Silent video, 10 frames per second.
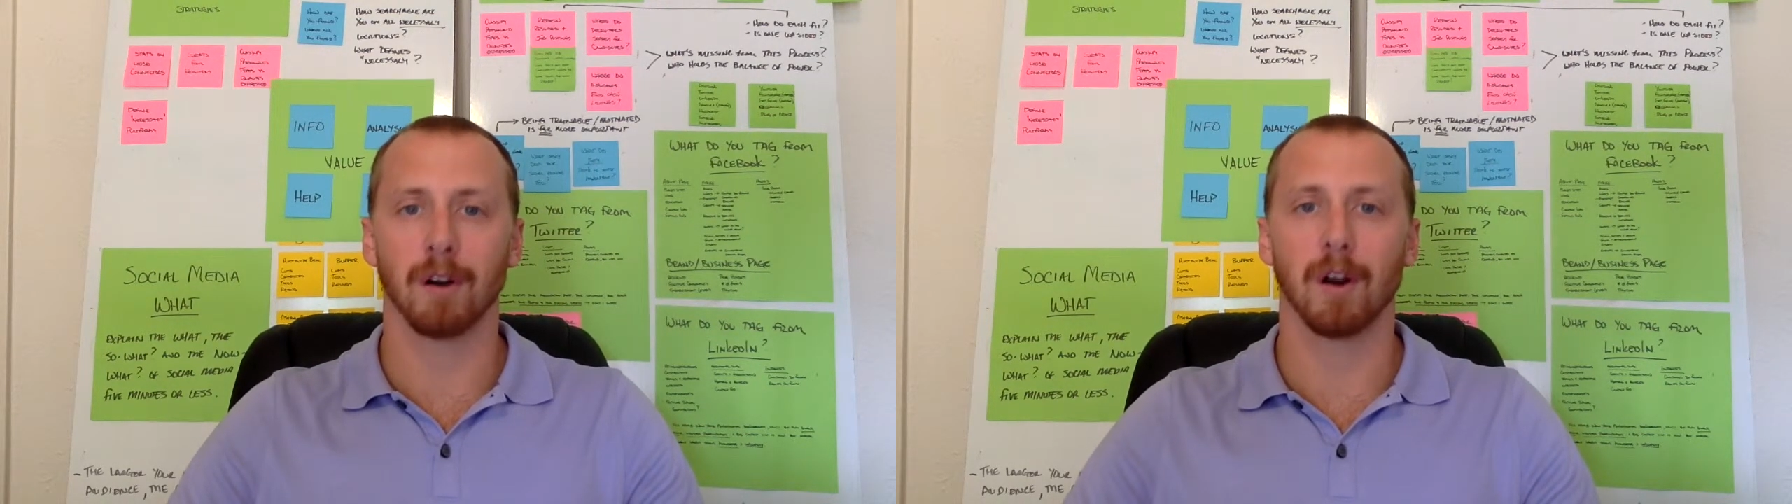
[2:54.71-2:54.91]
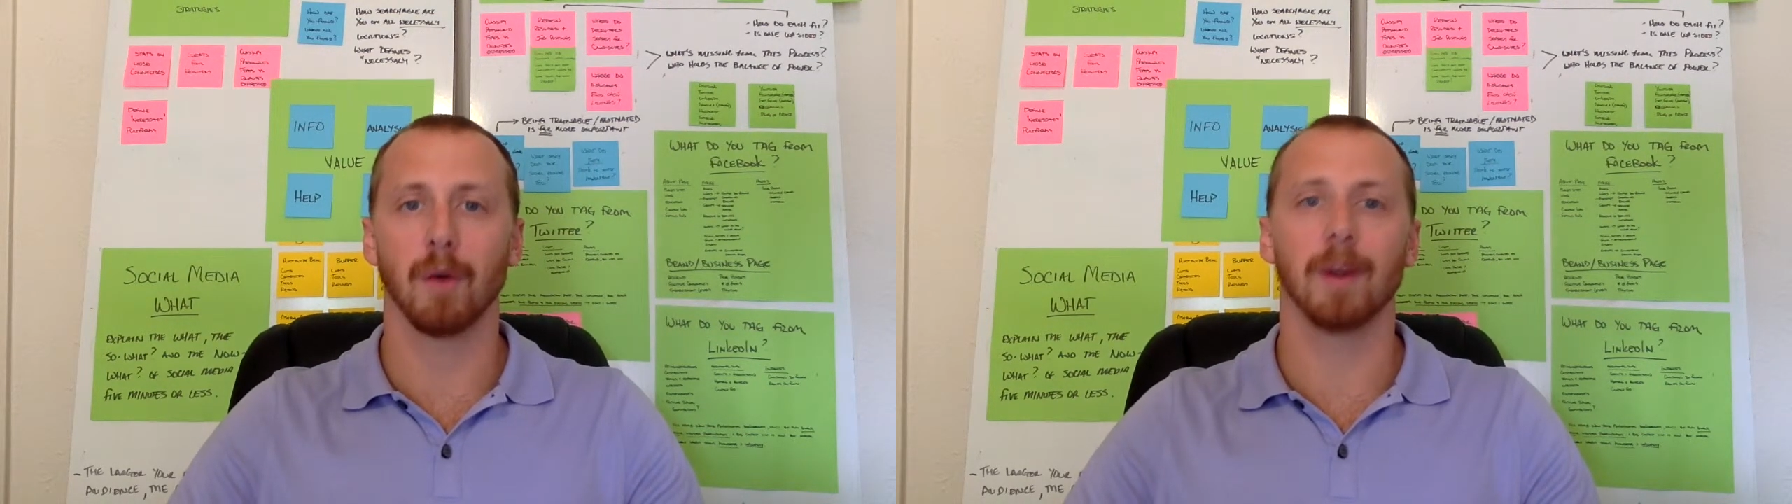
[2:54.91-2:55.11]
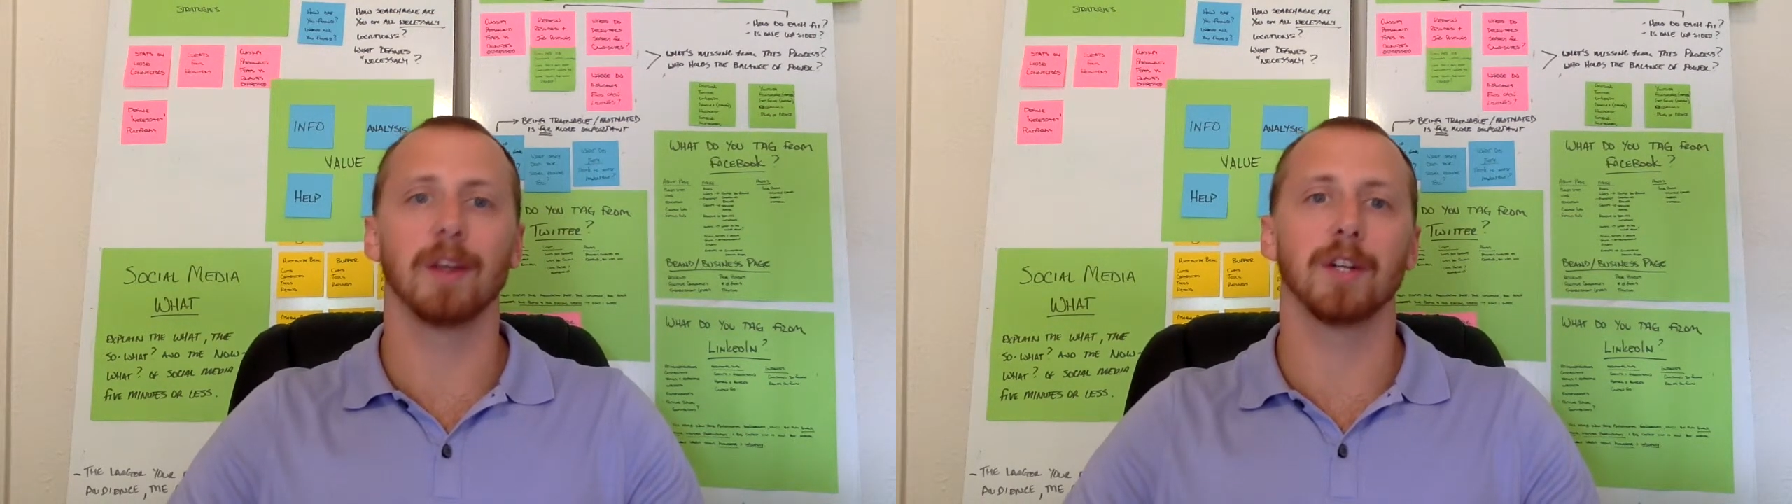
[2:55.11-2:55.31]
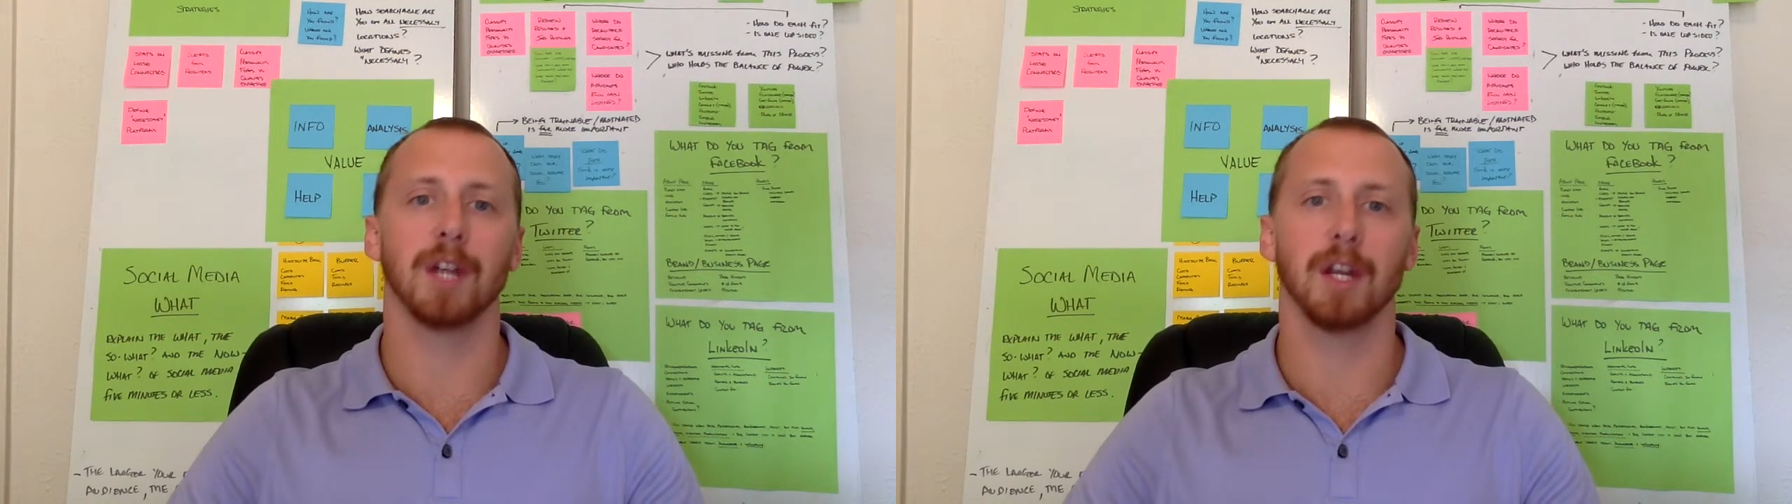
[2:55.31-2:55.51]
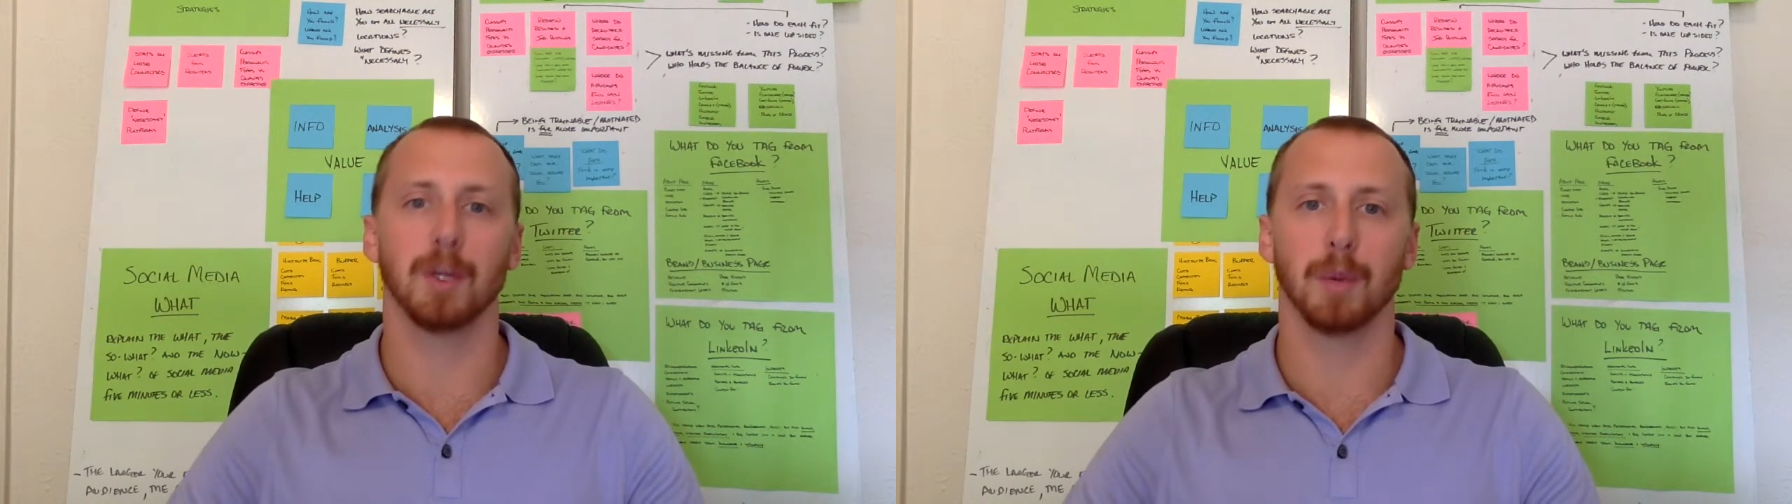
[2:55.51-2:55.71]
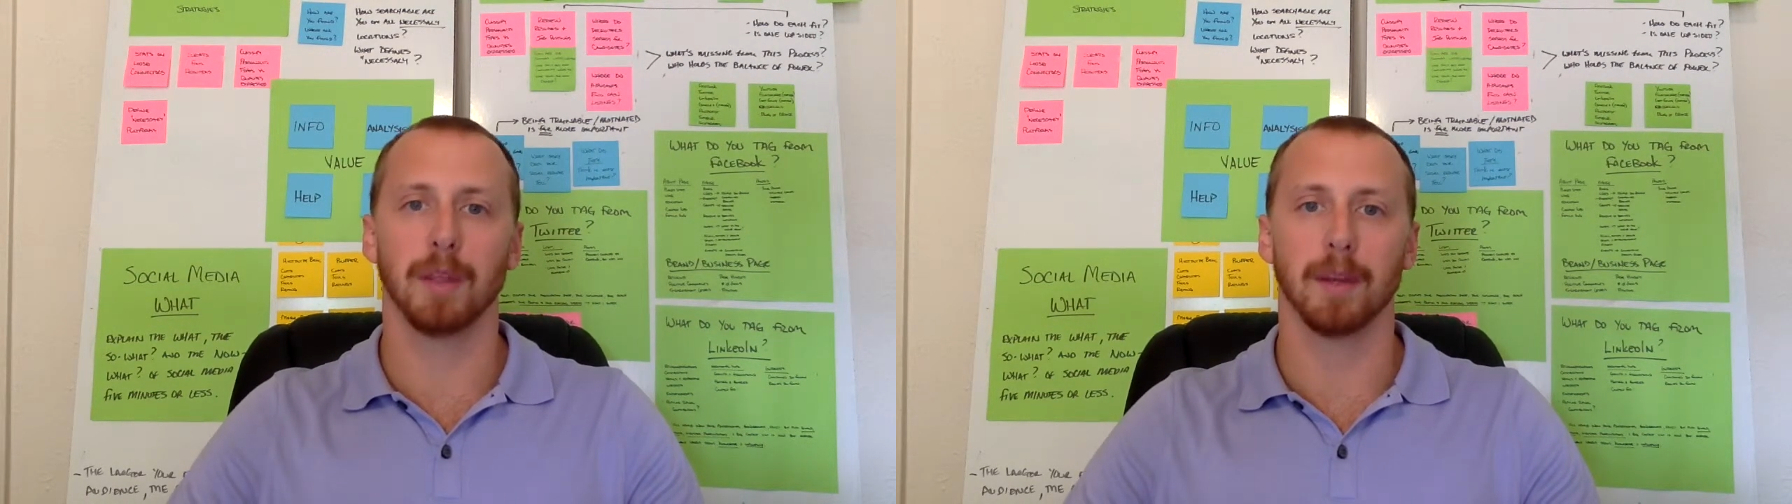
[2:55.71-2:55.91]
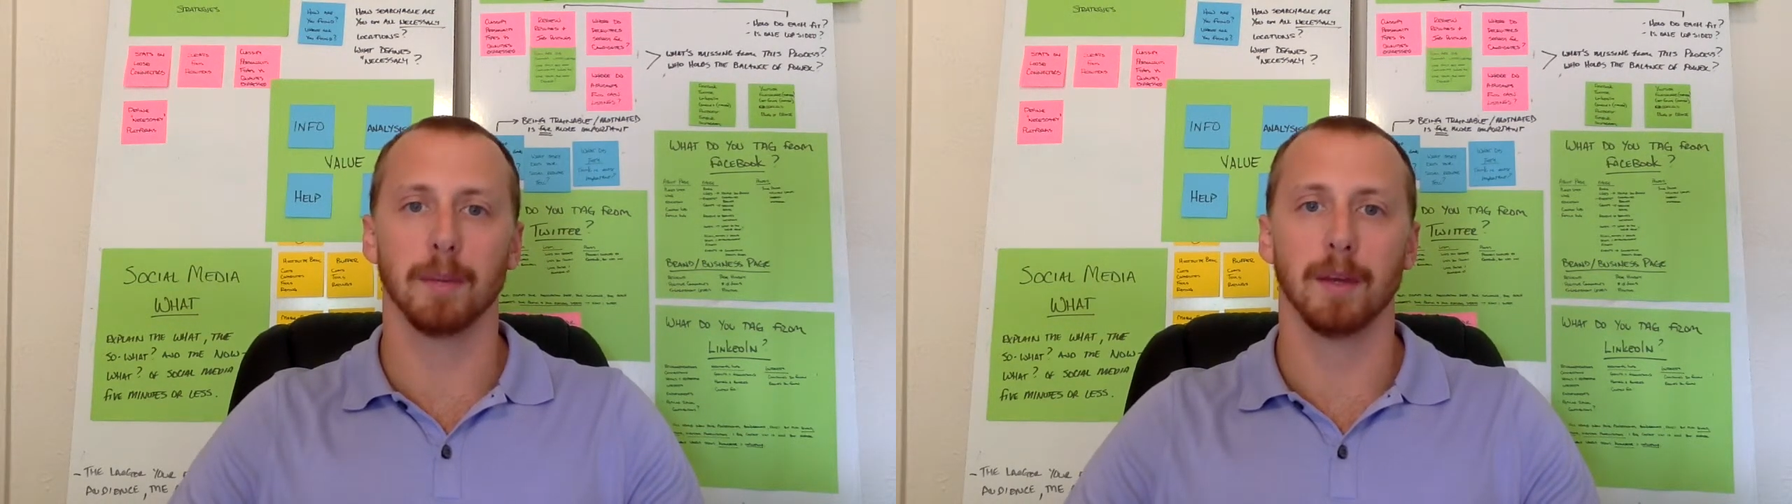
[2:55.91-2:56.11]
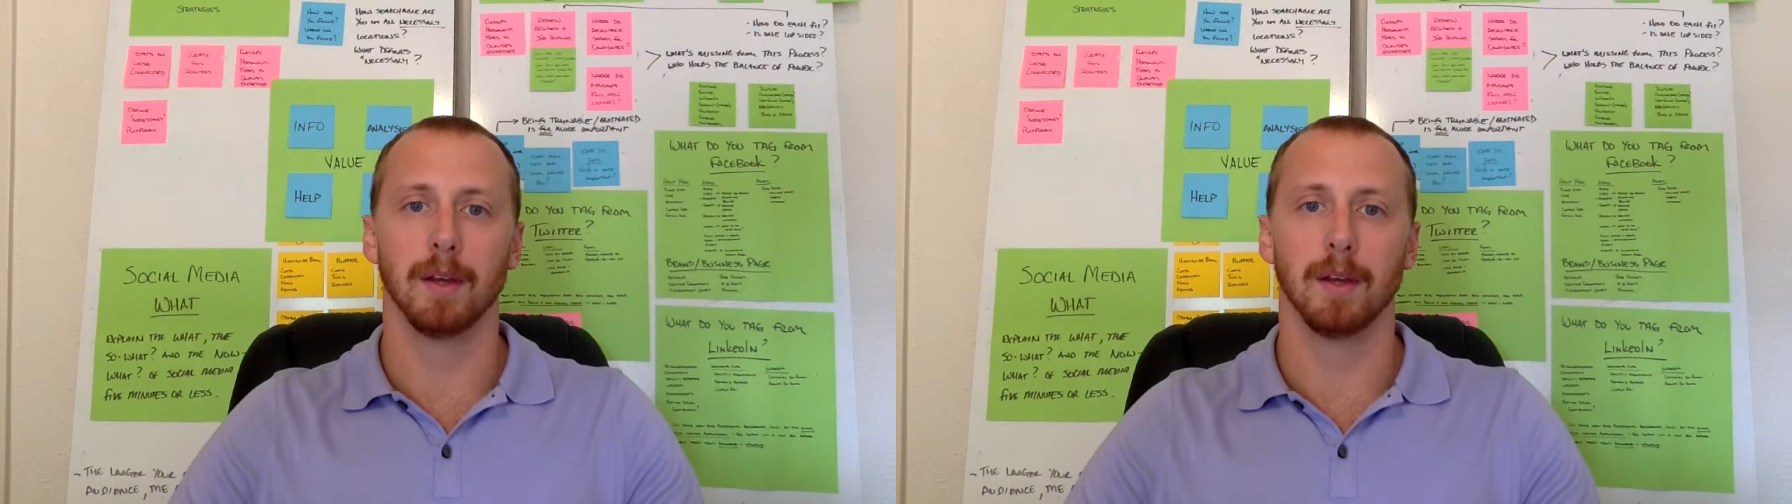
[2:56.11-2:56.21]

going to change with them.